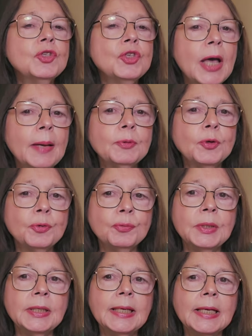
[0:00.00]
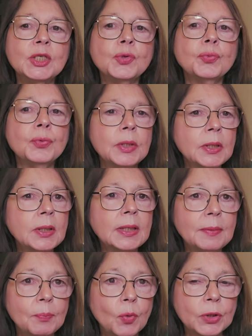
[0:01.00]
Chapter 3 gets really
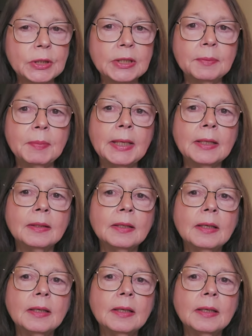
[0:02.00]
important to me.